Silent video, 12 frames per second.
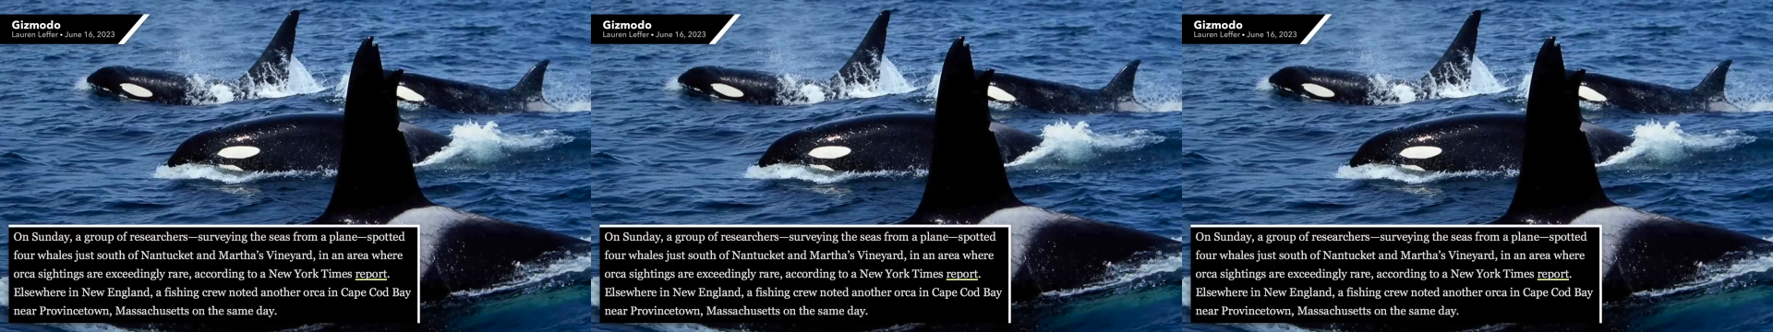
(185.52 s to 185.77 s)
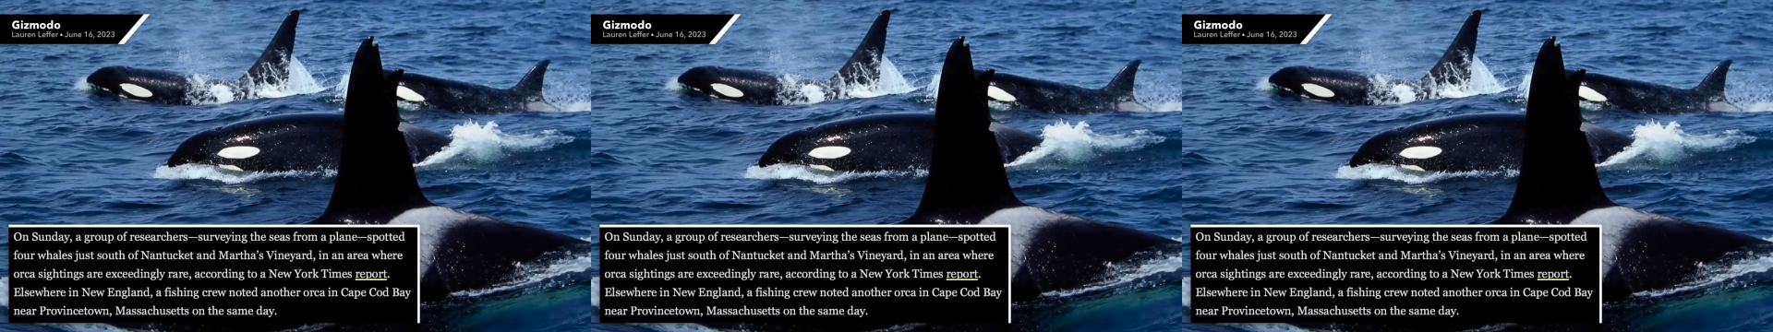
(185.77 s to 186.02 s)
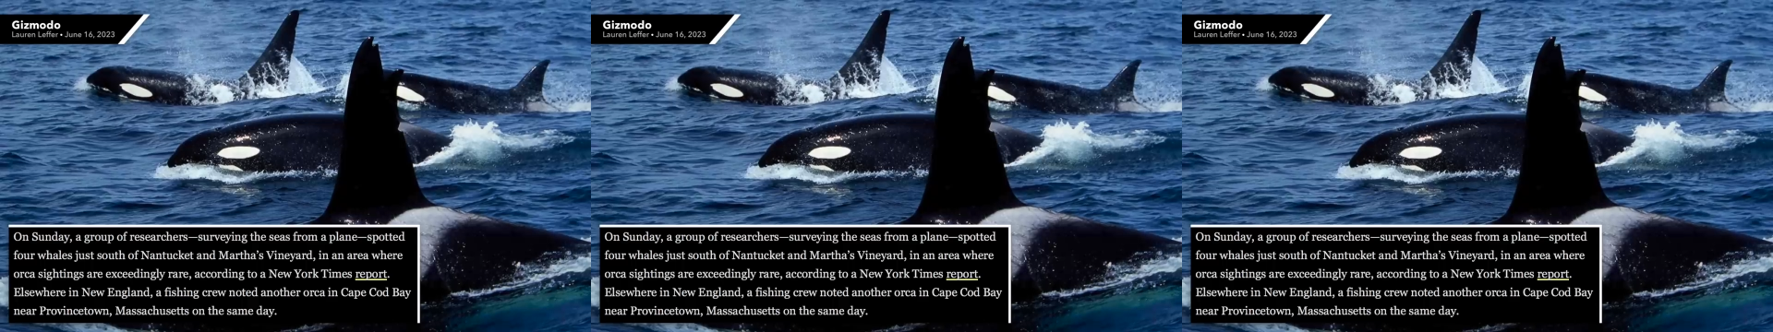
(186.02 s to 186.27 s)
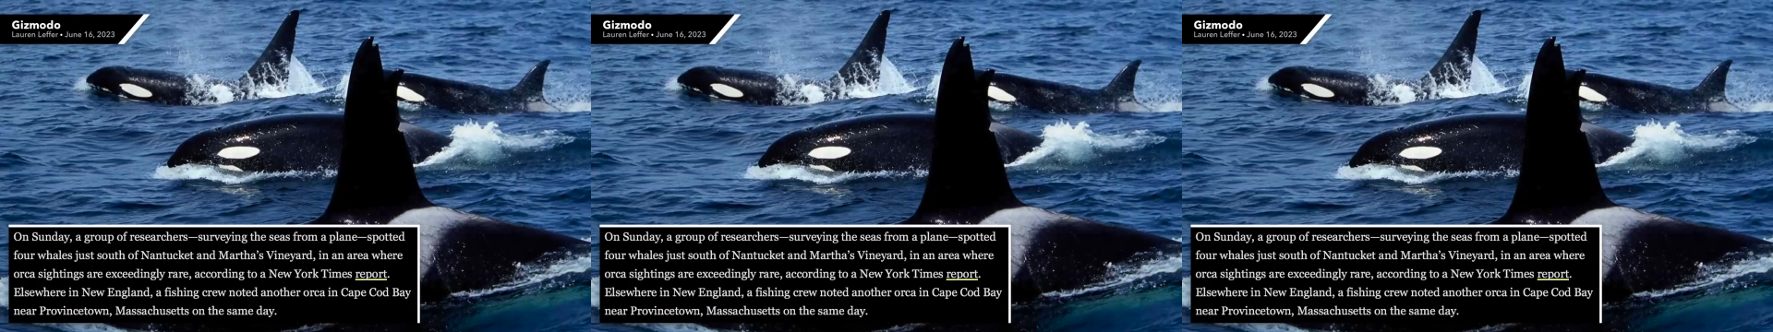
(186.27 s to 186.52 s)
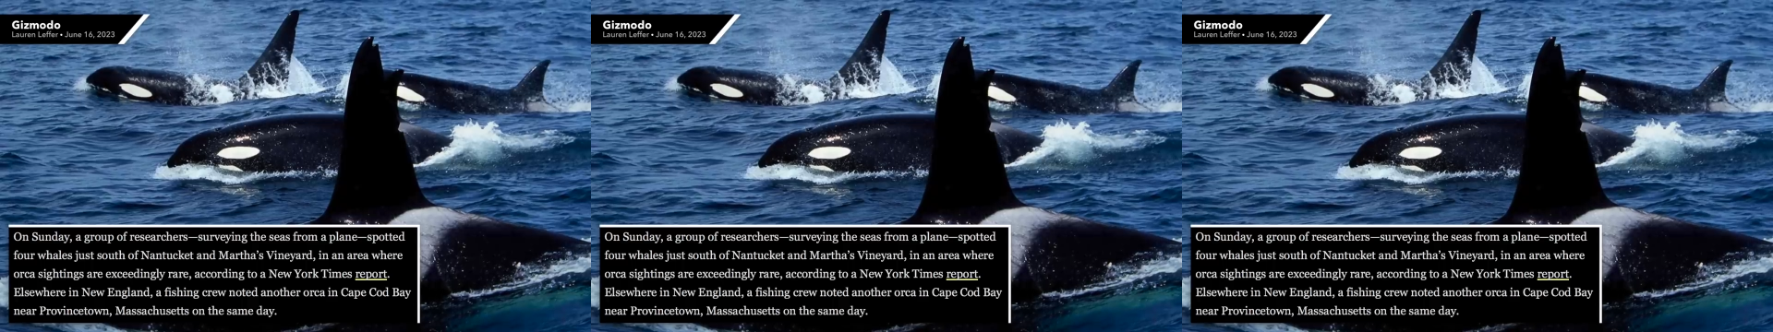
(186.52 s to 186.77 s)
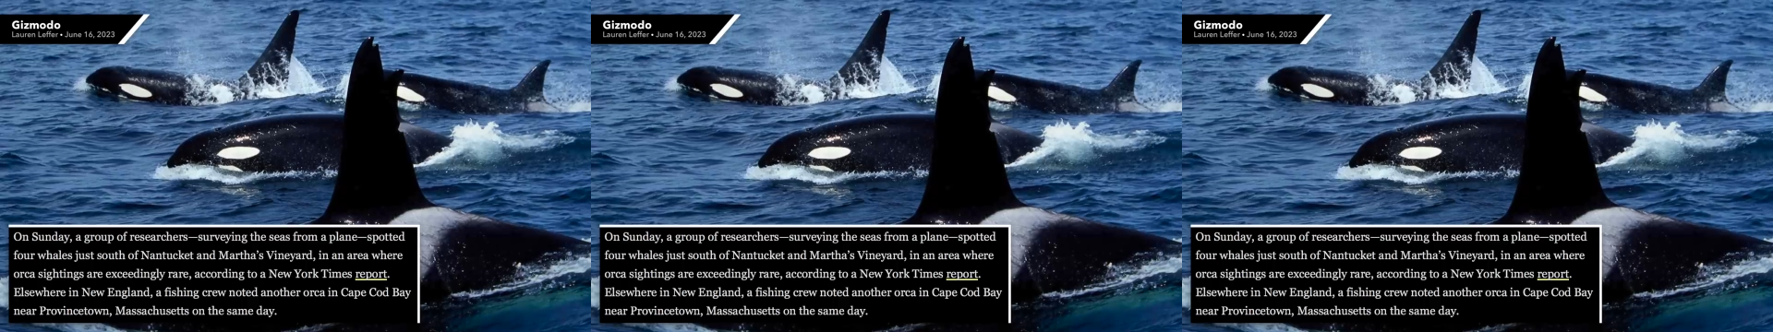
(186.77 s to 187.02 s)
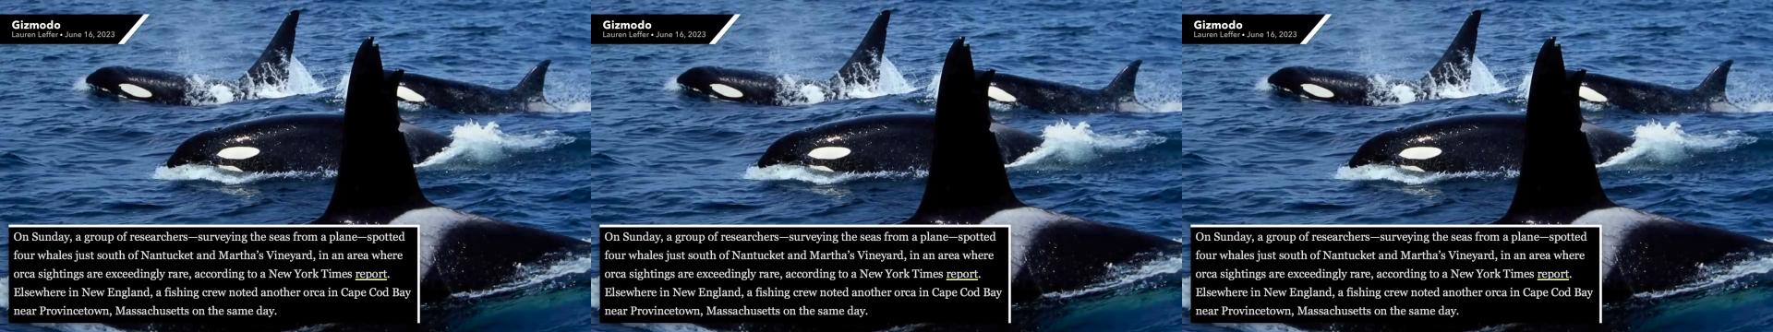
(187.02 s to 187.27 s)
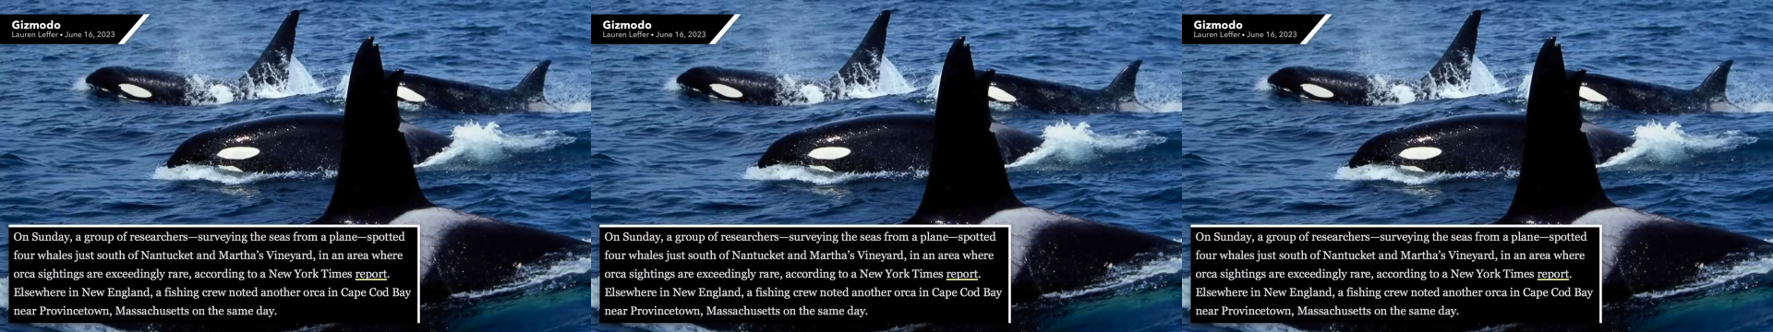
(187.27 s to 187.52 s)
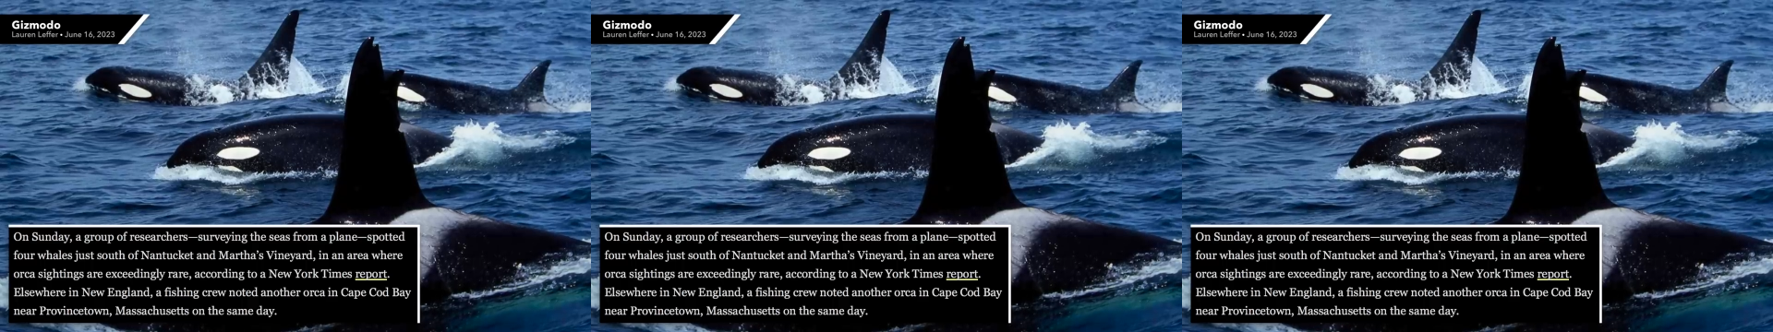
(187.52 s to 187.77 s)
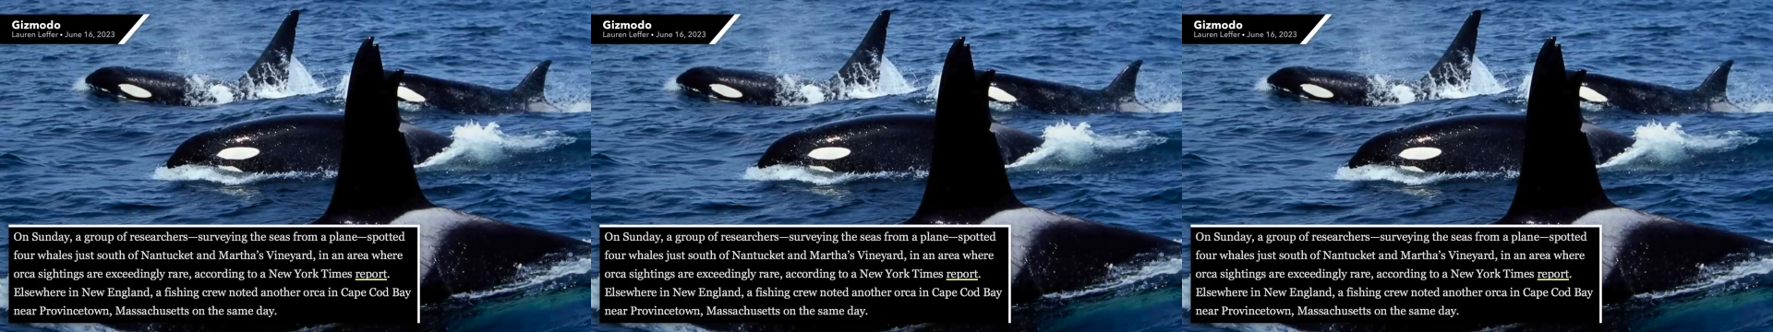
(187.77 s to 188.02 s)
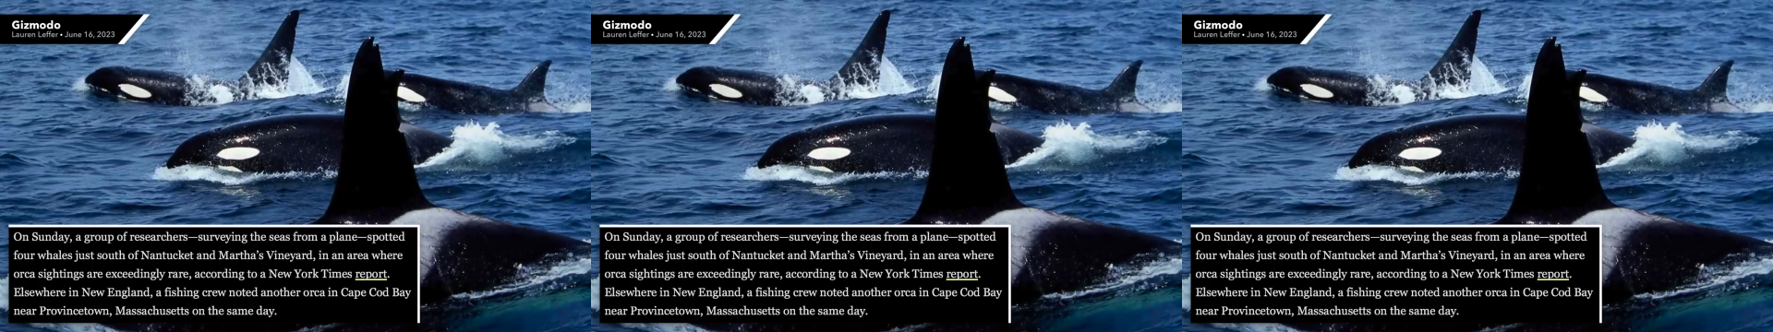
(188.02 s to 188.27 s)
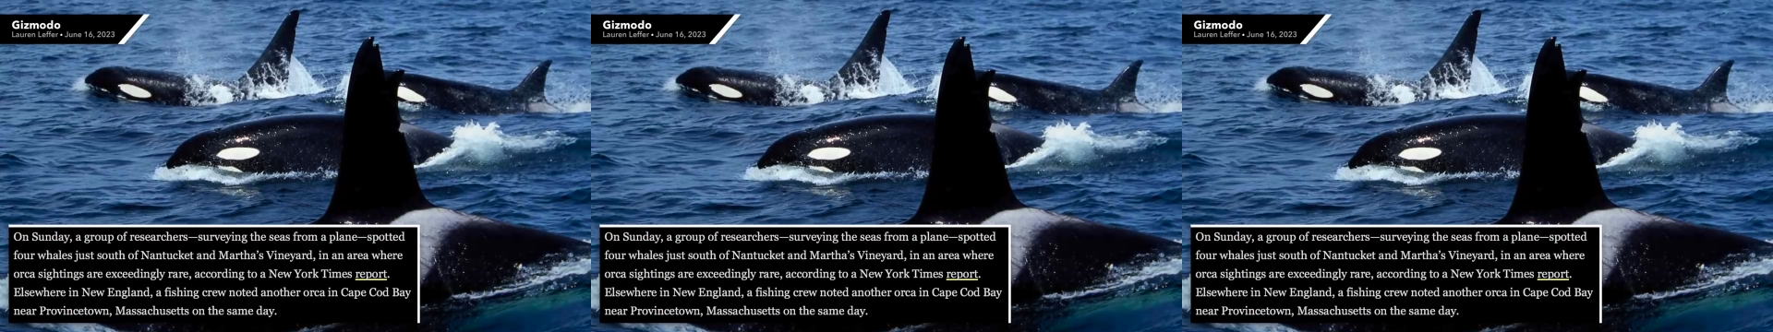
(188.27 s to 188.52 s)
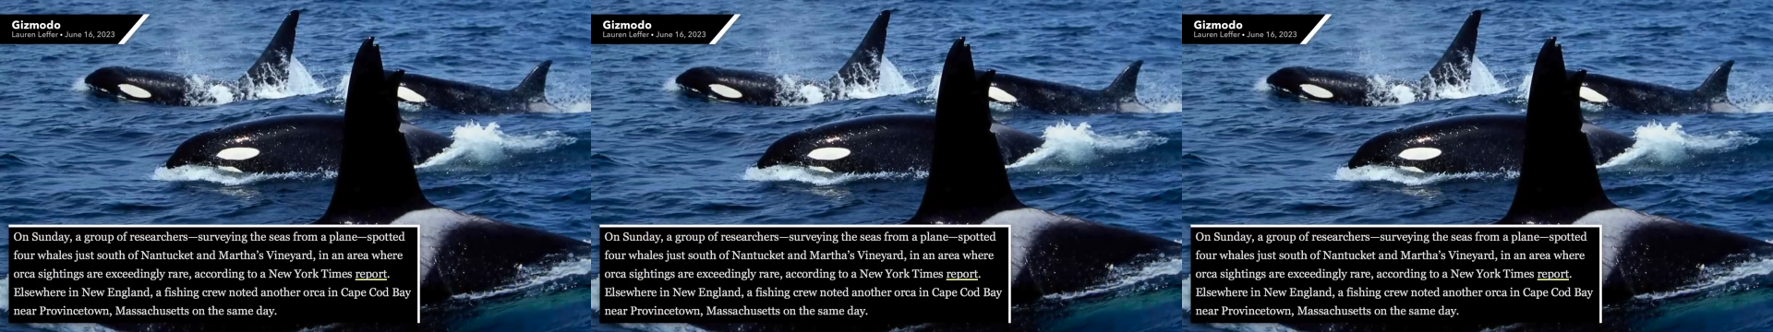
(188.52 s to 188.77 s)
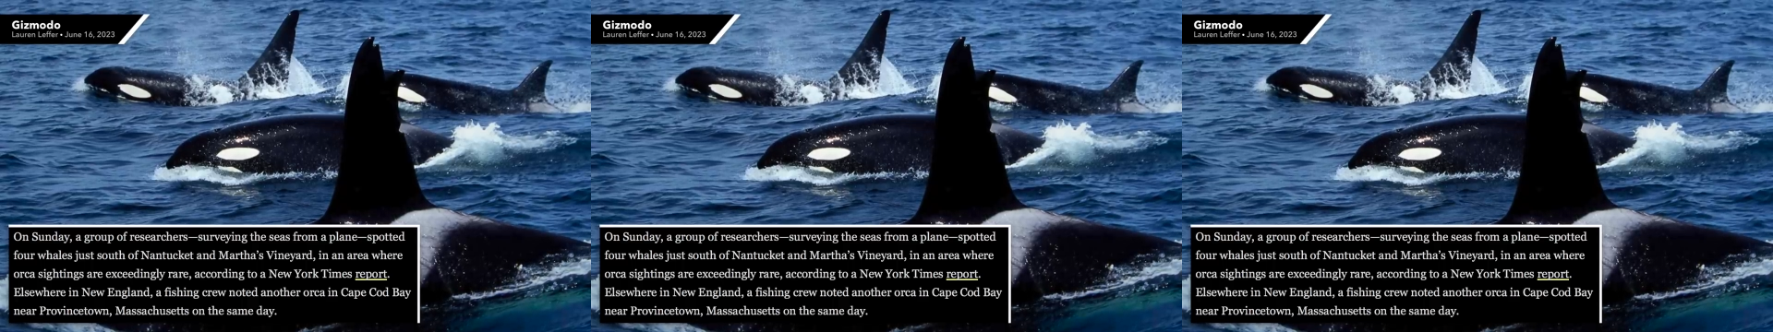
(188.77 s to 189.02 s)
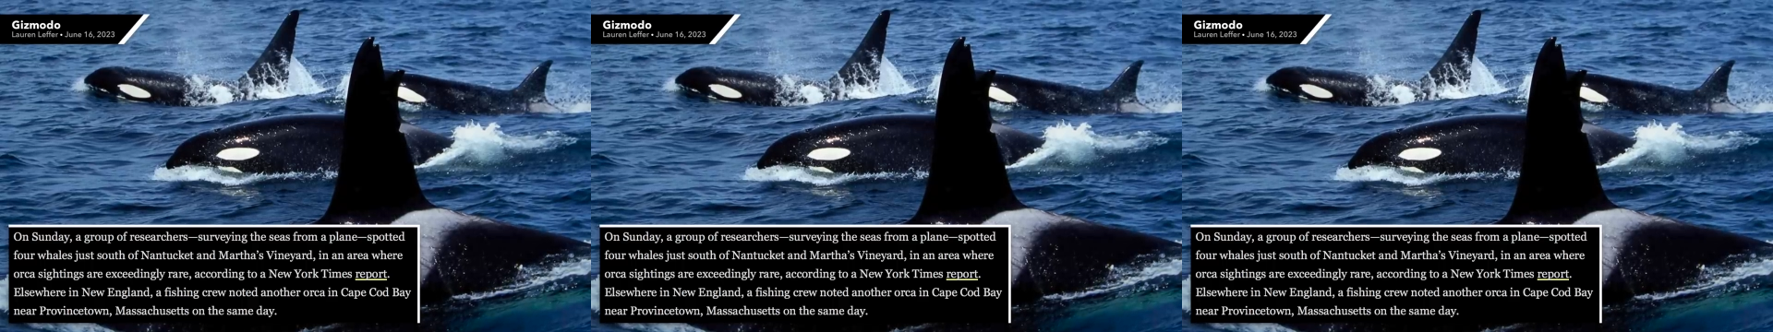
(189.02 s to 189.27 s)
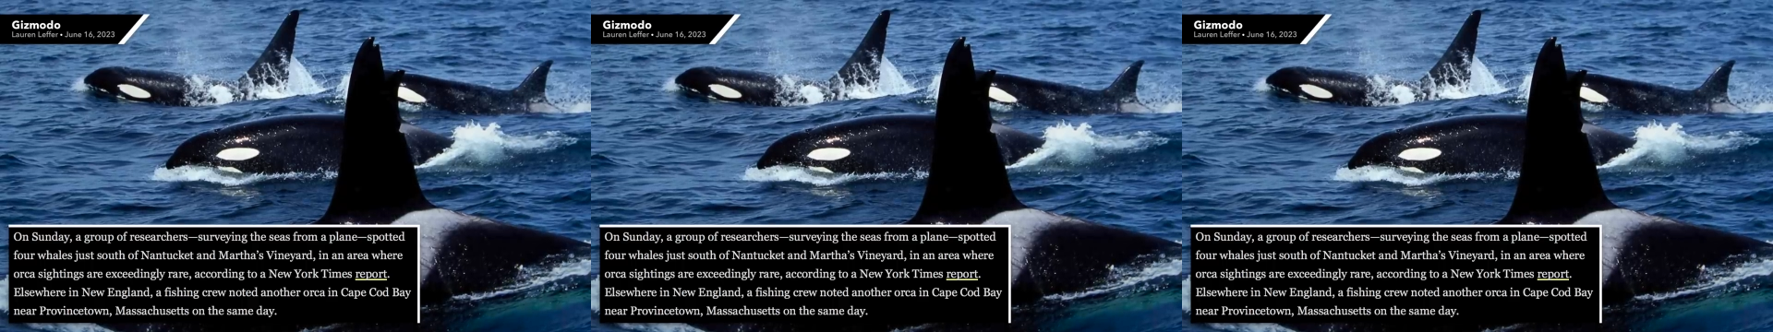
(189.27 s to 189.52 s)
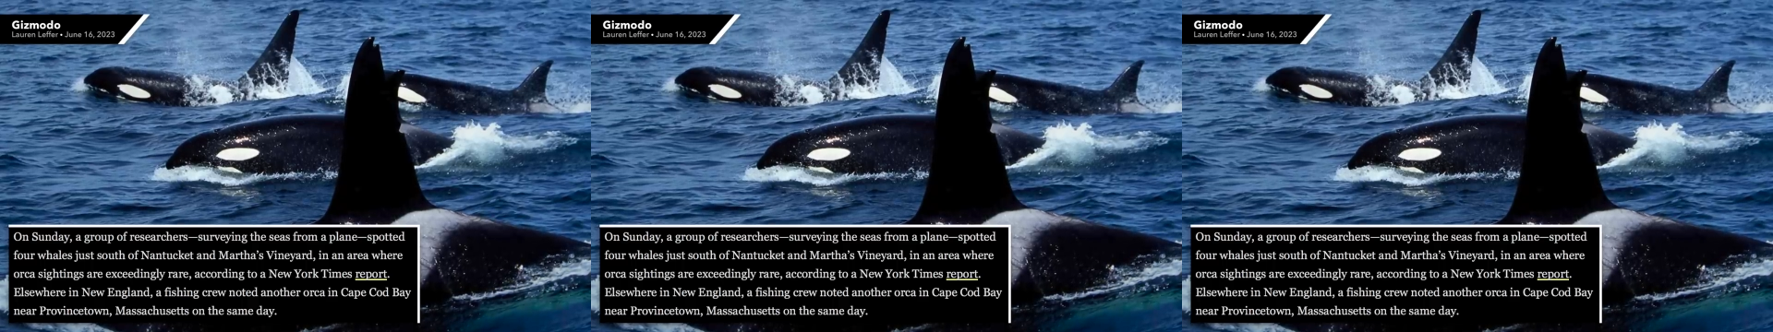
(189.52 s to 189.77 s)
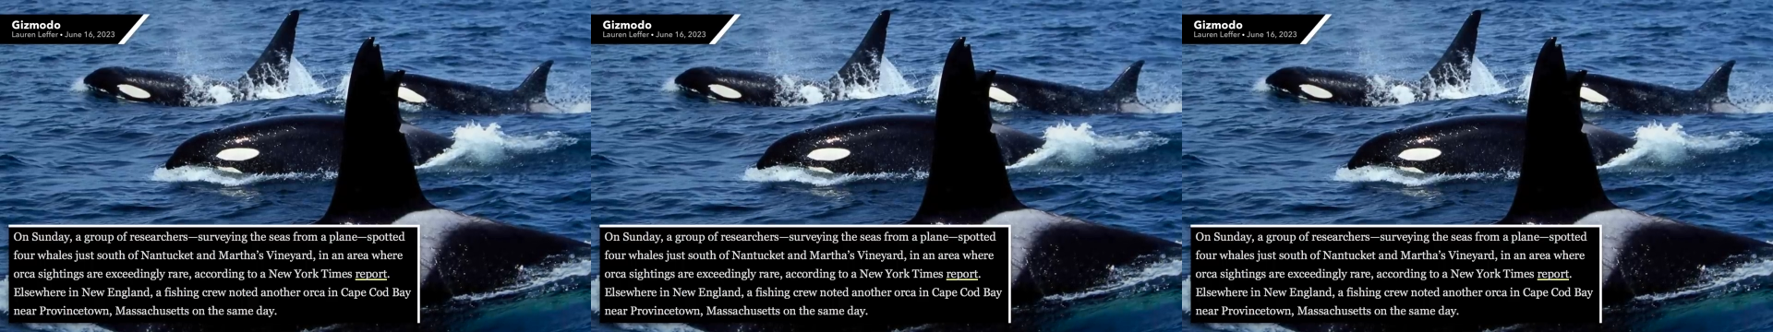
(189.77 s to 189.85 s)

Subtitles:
No face is visible, so there are no lips to read.